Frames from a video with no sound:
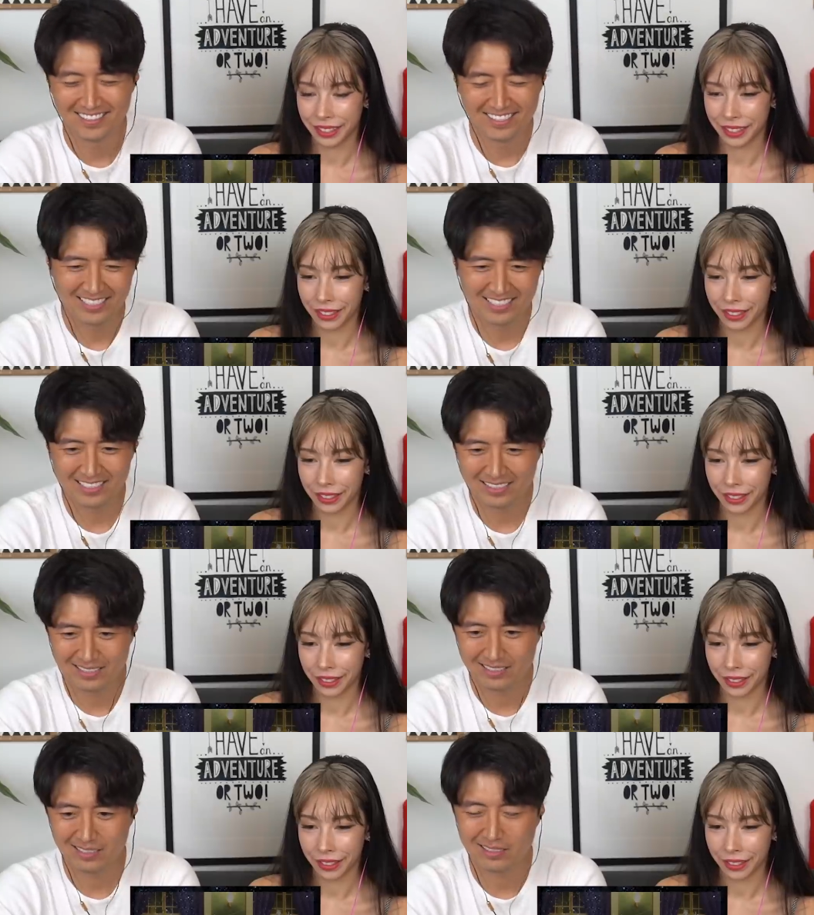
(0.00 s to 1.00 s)

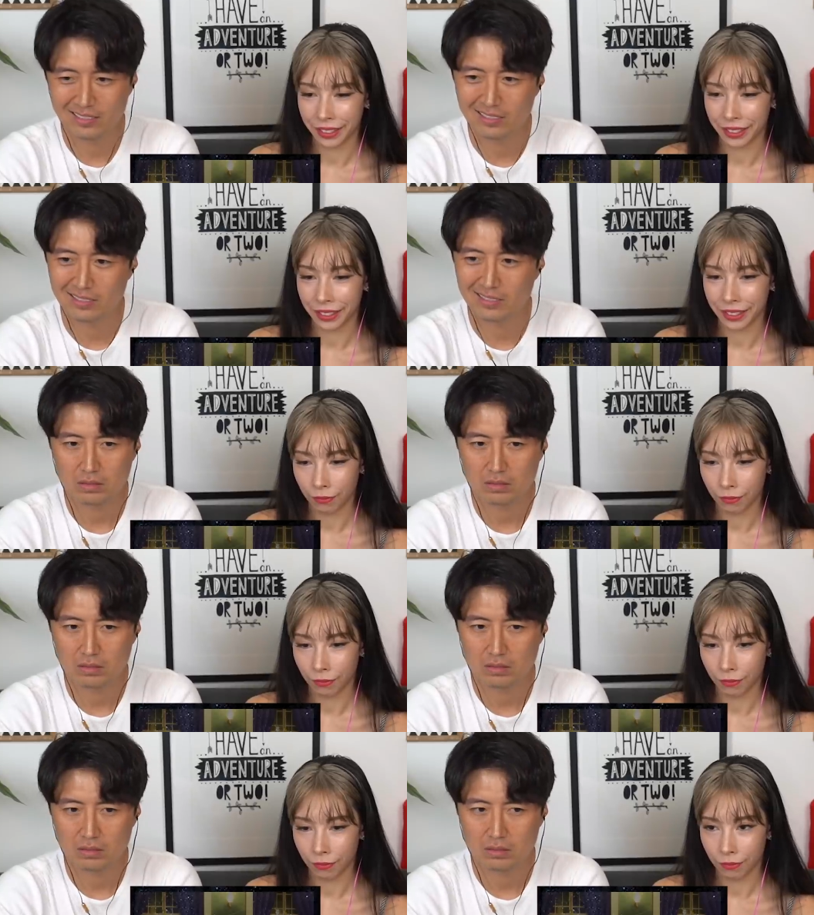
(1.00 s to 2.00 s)

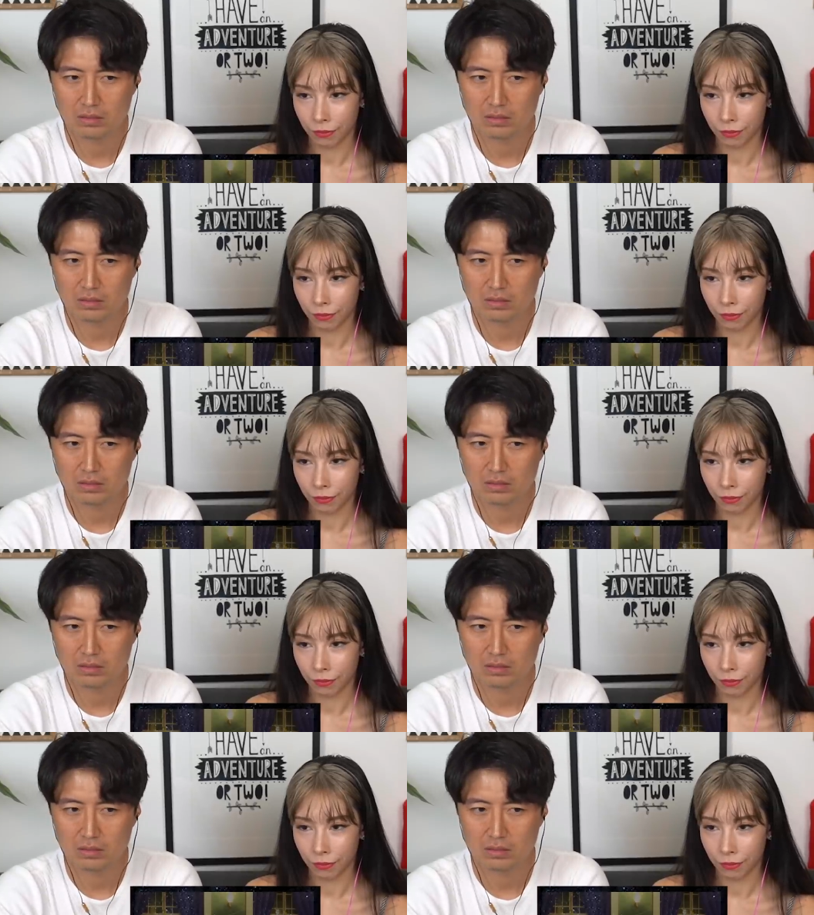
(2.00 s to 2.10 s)
[no speech]